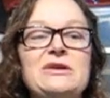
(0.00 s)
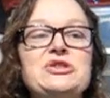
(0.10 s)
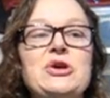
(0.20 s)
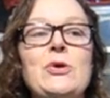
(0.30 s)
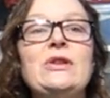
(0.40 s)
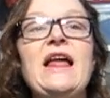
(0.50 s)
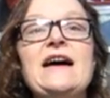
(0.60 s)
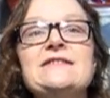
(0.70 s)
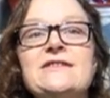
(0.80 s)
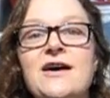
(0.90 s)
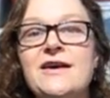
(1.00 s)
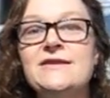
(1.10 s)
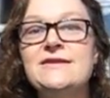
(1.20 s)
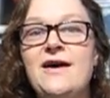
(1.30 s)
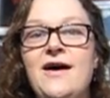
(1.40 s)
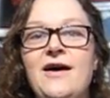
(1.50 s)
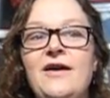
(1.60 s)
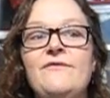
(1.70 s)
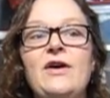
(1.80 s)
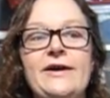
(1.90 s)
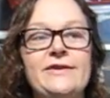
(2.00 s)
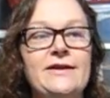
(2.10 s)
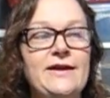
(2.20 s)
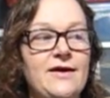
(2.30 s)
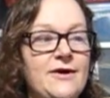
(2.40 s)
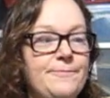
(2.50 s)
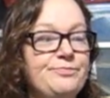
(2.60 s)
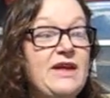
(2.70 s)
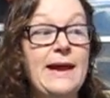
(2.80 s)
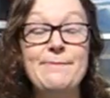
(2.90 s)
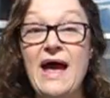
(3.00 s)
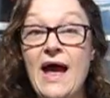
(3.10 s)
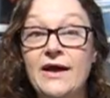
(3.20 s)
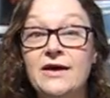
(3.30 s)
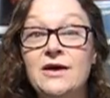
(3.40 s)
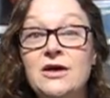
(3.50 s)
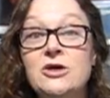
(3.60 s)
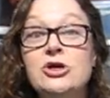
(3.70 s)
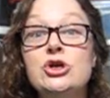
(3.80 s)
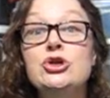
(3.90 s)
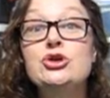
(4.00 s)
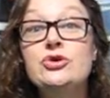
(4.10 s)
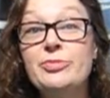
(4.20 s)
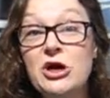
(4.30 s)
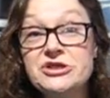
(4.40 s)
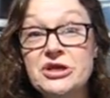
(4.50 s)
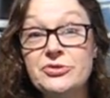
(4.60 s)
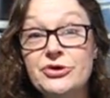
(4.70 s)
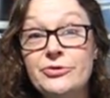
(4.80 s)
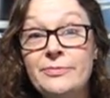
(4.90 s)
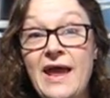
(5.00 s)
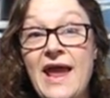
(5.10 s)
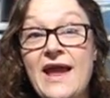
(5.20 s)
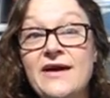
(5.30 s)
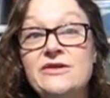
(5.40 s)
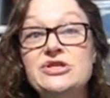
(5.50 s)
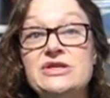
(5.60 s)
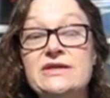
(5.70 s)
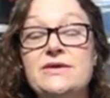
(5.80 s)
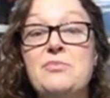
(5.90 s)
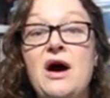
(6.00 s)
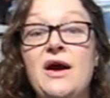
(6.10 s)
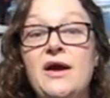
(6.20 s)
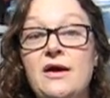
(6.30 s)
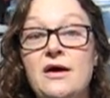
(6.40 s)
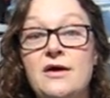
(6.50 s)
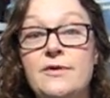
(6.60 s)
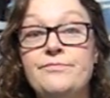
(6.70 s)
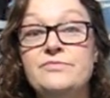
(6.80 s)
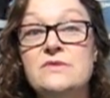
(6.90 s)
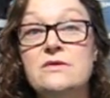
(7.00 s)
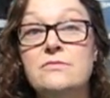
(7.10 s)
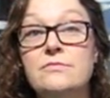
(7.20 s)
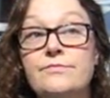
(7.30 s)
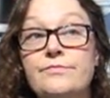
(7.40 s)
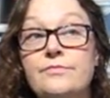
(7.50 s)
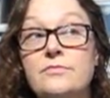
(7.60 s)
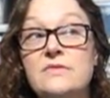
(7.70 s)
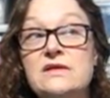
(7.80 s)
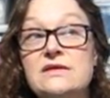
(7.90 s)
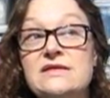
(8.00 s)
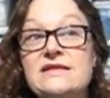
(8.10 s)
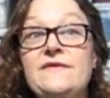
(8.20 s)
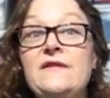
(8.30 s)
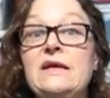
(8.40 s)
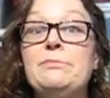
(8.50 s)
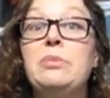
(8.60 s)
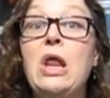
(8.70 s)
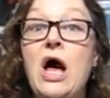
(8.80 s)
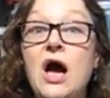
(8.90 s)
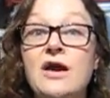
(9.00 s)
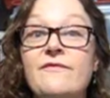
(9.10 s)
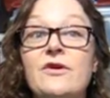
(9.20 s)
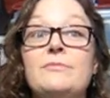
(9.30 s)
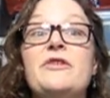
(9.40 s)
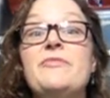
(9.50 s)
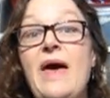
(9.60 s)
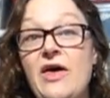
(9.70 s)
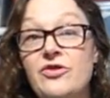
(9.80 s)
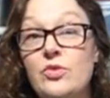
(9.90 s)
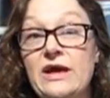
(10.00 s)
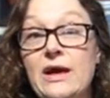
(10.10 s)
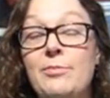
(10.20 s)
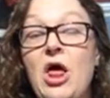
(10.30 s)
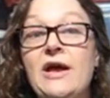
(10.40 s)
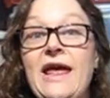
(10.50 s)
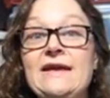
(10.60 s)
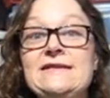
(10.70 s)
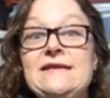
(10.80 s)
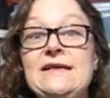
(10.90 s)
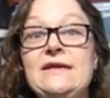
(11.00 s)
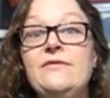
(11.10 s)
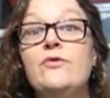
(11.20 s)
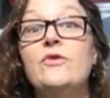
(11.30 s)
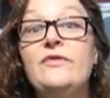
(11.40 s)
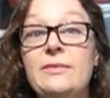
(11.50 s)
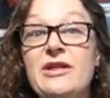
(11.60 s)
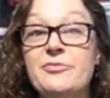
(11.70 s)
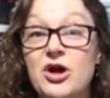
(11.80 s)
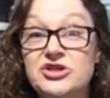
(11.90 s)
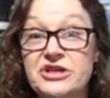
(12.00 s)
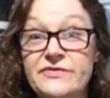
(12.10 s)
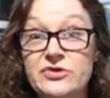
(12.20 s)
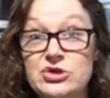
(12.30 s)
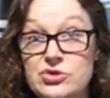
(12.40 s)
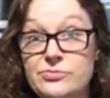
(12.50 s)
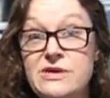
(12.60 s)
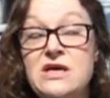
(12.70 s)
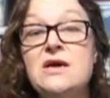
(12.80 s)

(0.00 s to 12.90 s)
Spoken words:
So last night I finally came back to the project room and did my did the block from this past week, block 18 for Phoebe's Project of Doom,